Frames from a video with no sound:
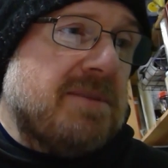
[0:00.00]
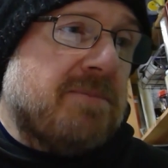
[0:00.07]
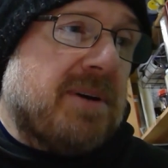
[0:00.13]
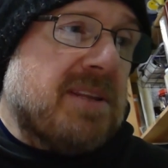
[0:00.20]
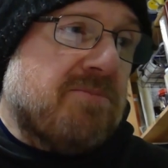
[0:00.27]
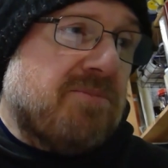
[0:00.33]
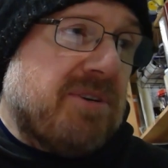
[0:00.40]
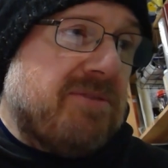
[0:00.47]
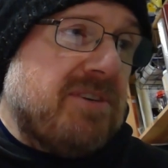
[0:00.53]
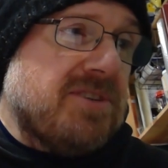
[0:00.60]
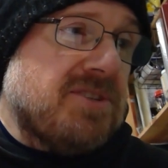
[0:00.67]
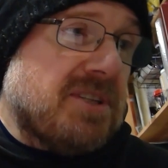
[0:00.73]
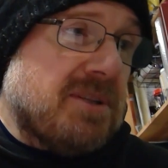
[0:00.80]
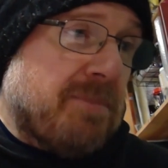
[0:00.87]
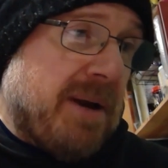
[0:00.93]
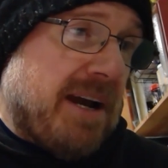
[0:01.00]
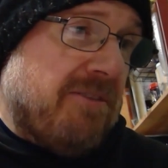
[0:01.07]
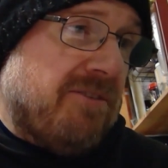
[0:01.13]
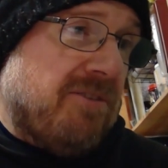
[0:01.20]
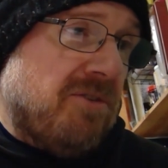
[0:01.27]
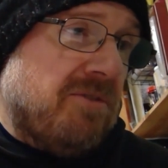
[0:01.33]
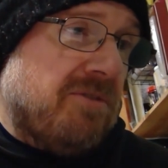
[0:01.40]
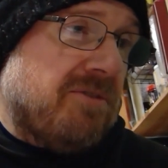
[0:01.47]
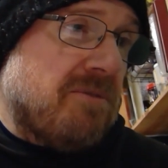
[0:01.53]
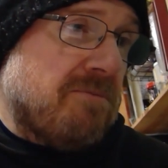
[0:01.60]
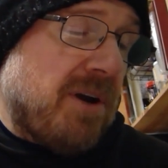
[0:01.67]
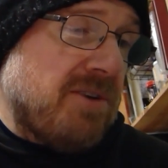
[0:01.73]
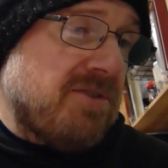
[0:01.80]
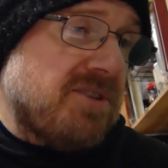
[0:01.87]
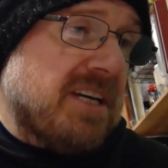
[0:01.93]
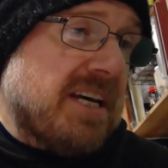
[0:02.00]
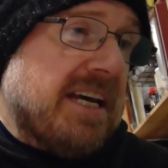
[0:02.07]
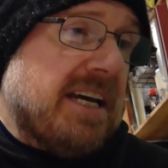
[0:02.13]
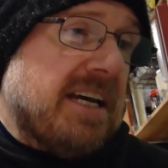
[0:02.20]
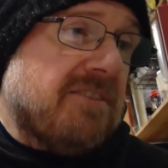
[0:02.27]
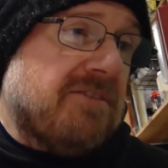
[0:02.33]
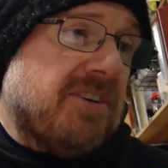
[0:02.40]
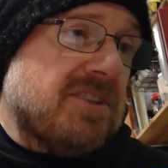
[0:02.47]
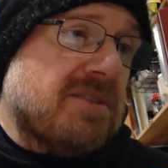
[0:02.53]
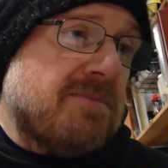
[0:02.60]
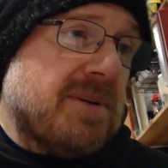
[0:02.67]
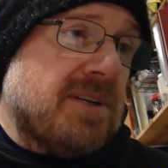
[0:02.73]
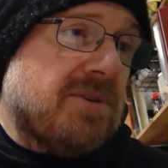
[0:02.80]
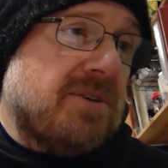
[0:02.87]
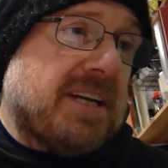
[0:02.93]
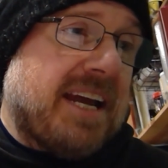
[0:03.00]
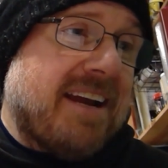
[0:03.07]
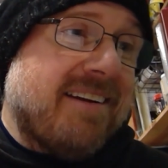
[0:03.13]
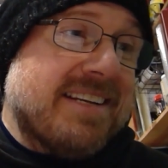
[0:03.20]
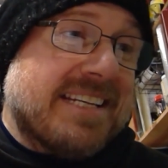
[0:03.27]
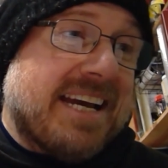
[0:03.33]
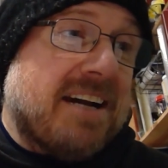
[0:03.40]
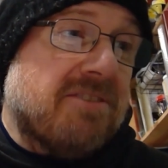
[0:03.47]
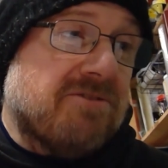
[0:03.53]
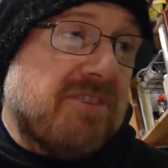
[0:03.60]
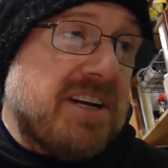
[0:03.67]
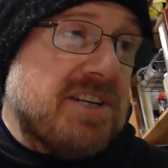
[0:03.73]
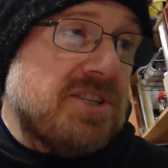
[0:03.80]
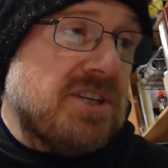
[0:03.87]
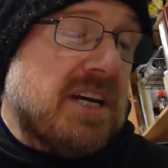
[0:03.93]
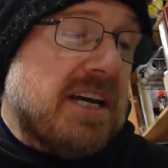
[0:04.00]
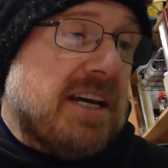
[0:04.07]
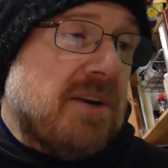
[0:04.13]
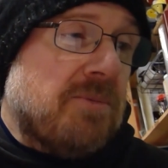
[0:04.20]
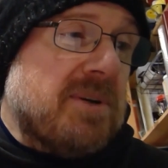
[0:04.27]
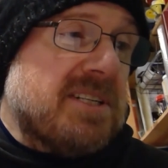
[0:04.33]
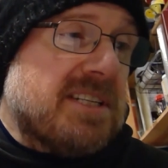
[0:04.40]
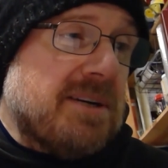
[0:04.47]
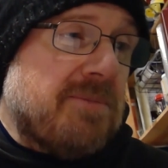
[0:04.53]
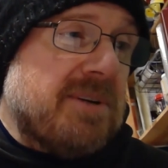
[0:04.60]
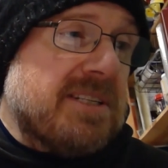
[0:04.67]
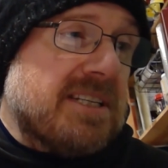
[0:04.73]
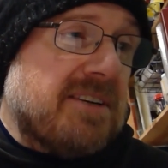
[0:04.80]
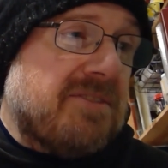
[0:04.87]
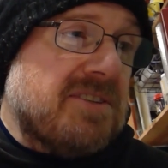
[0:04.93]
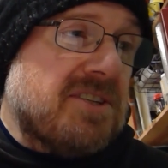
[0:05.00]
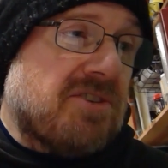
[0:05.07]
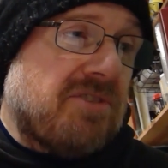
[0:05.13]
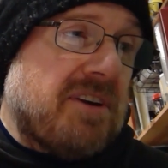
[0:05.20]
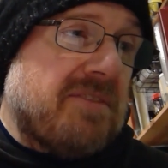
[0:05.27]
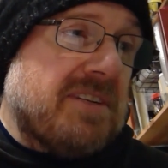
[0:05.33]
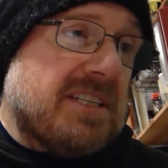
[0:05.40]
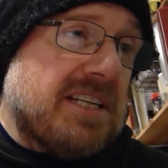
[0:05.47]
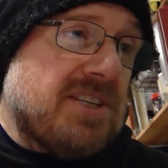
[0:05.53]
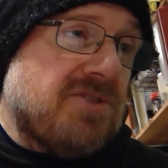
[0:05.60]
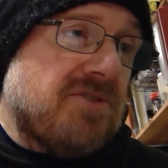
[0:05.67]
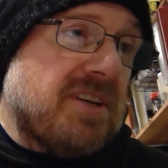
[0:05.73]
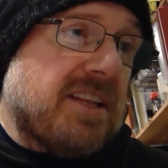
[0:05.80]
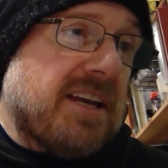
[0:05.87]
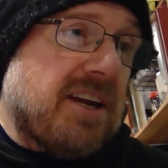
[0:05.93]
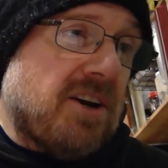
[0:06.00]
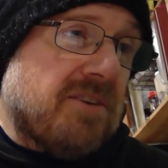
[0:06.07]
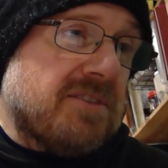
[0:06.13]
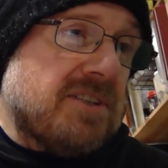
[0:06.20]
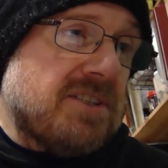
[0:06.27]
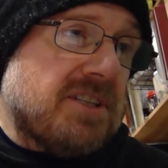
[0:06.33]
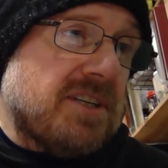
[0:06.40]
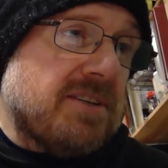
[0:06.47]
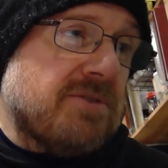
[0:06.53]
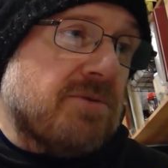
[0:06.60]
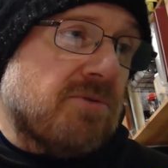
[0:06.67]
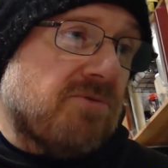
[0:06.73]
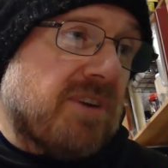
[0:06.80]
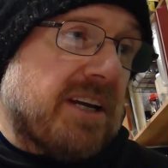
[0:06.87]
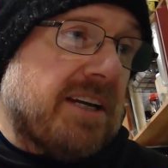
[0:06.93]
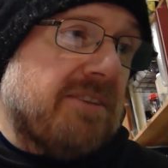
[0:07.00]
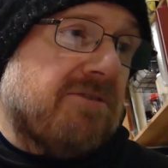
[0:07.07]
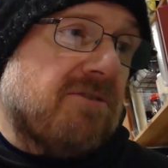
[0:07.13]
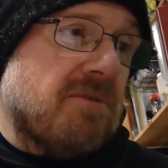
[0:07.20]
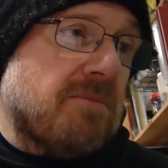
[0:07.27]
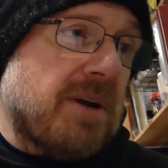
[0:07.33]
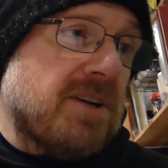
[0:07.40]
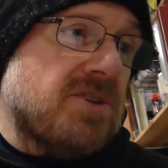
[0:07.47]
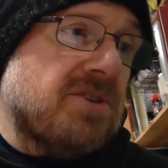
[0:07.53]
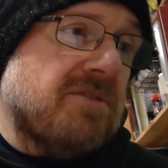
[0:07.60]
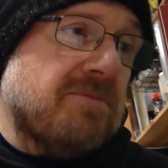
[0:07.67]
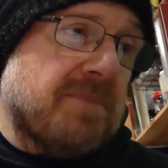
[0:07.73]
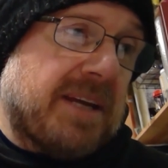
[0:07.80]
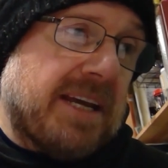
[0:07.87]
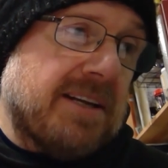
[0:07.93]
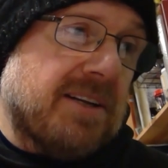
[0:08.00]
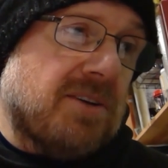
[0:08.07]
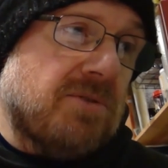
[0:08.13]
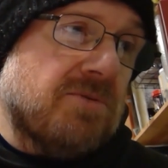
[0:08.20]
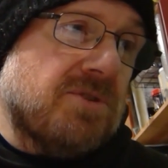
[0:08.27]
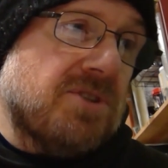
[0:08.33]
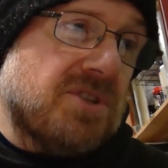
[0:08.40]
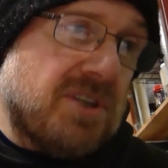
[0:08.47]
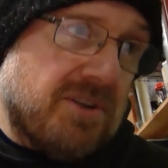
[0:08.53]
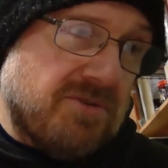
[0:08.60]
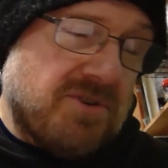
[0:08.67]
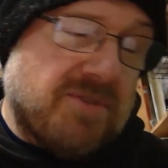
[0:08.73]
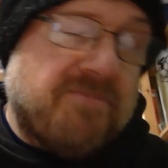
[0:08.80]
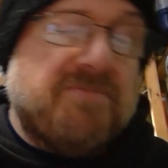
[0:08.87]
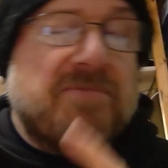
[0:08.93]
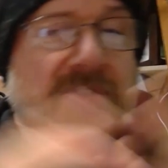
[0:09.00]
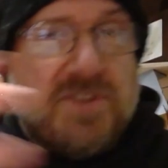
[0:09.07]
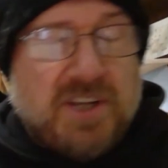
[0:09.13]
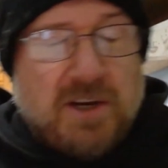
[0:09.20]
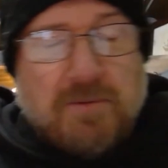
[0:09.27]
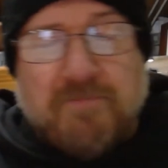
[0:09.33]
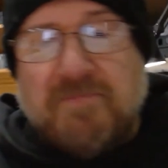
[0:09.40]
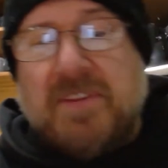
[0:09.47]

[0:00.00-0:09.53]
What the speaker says: by the privileged and the powerful. For most, advanced medical care is out of reach. When someone suffers a grievous injury, they often turn to a rigger for a makeshift mechanical solution. So,